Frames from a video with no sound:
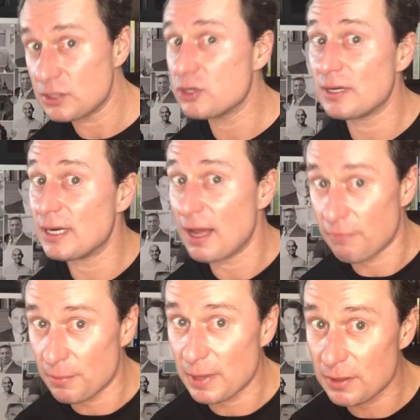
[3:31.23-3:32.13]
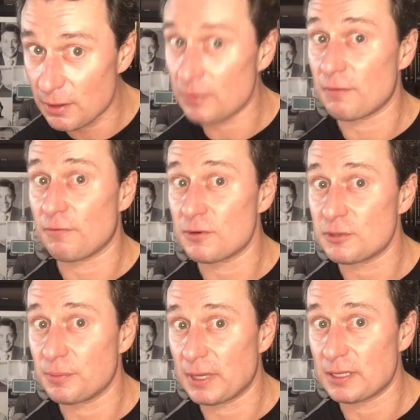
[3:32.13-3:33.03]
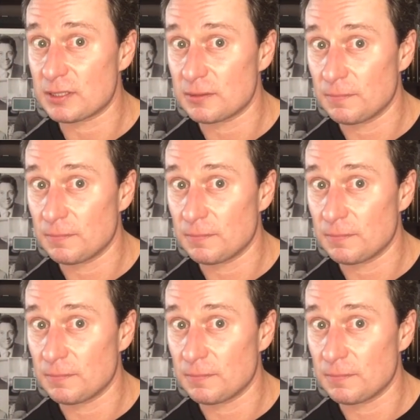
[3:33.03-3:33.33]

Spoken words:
should have never been there in the first place.